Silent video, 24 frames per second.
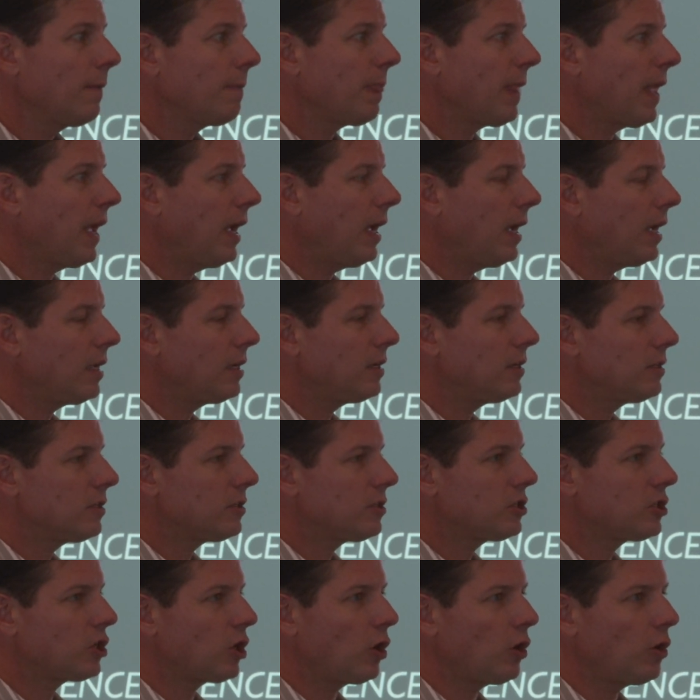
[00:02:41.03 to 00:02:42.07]
And
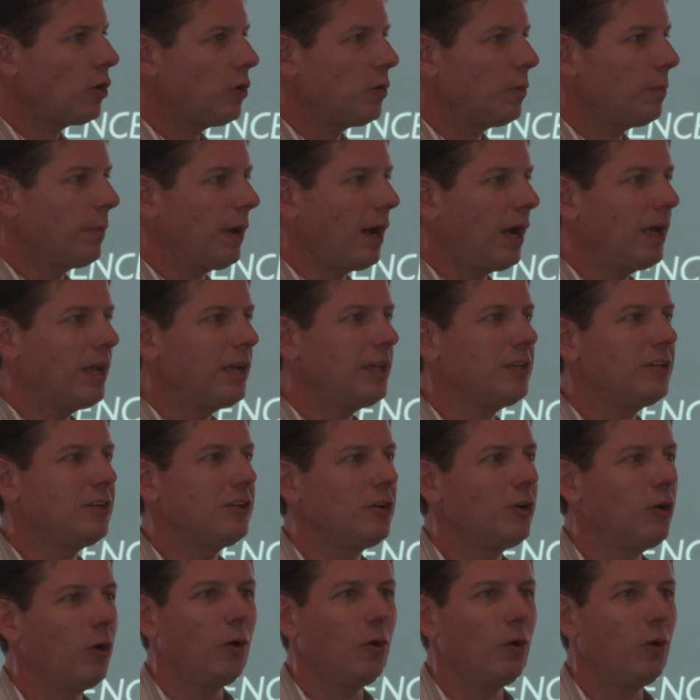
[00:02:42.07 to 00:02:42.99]
so my